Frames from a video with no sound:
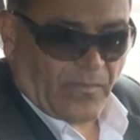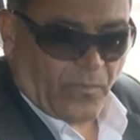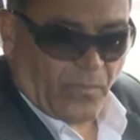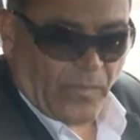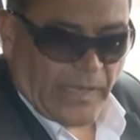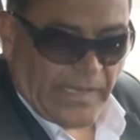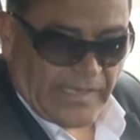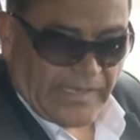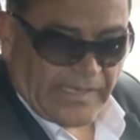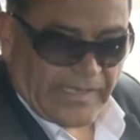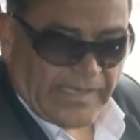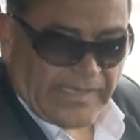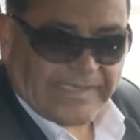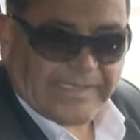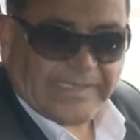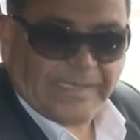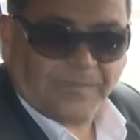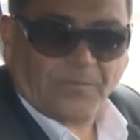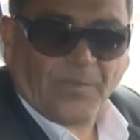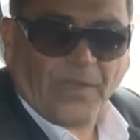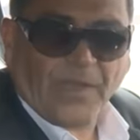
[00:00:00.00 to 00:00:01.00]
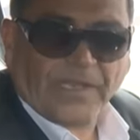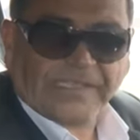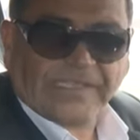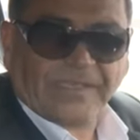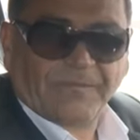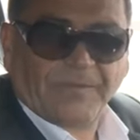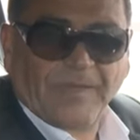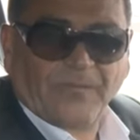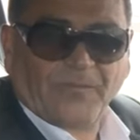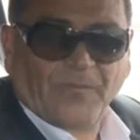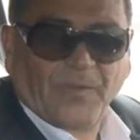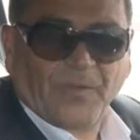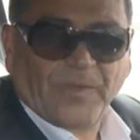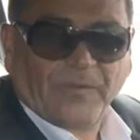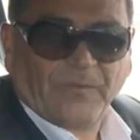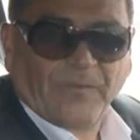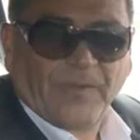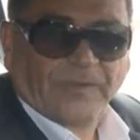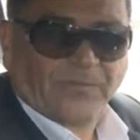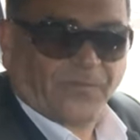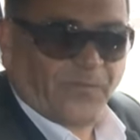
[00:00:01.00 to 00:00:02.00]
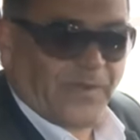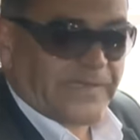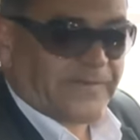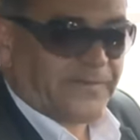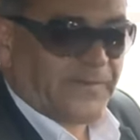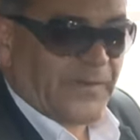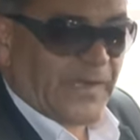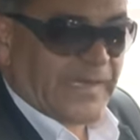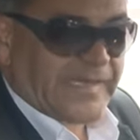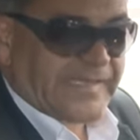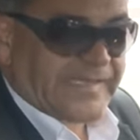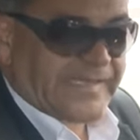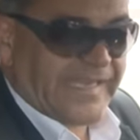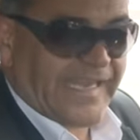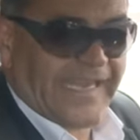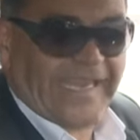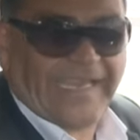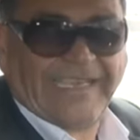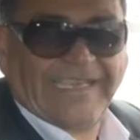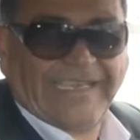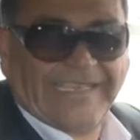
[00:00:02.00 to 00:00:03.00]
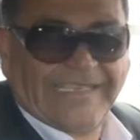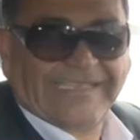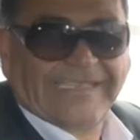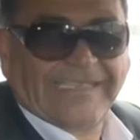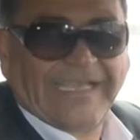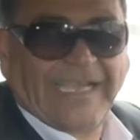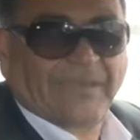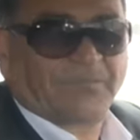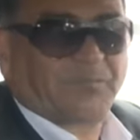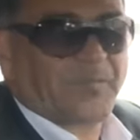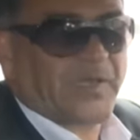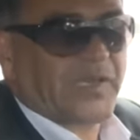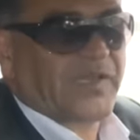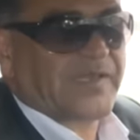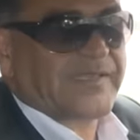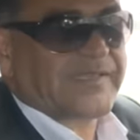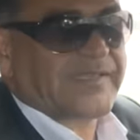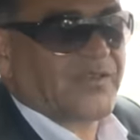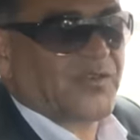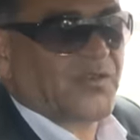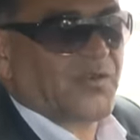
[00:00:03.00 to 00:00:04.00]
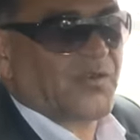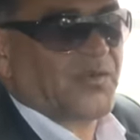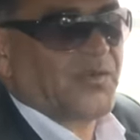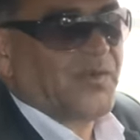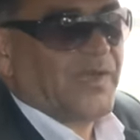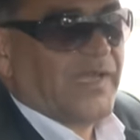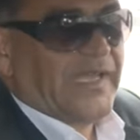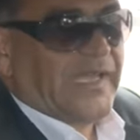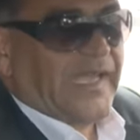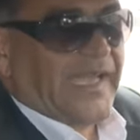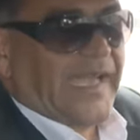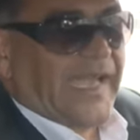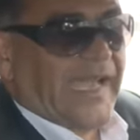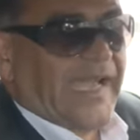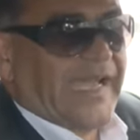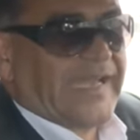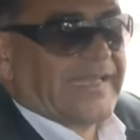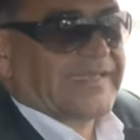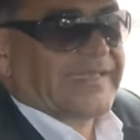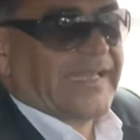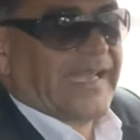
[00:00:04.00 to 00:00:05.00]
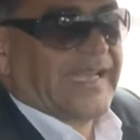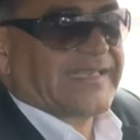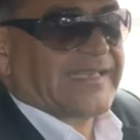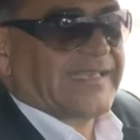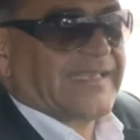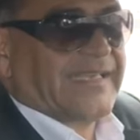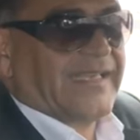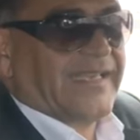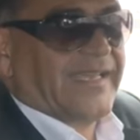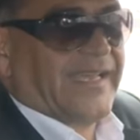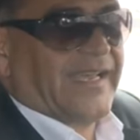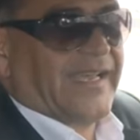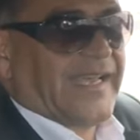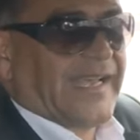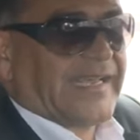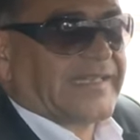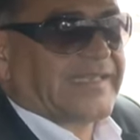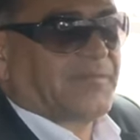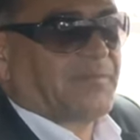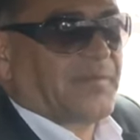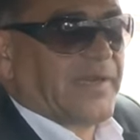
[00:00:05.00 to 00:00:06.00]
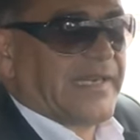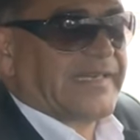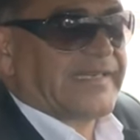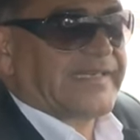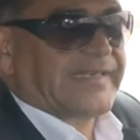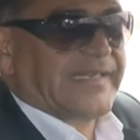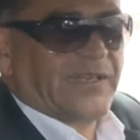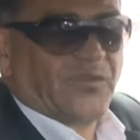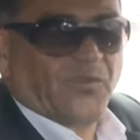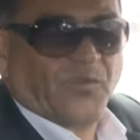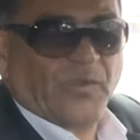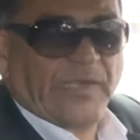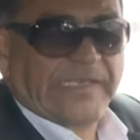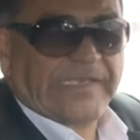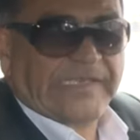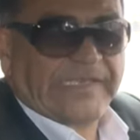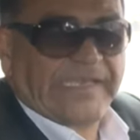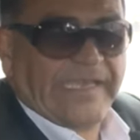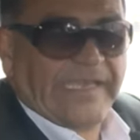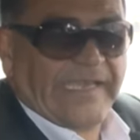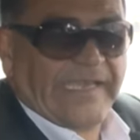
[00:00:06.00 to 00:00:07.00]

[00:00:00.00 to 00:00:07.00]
Well, it's impossible for what we are saying is that because, you know, as a person who is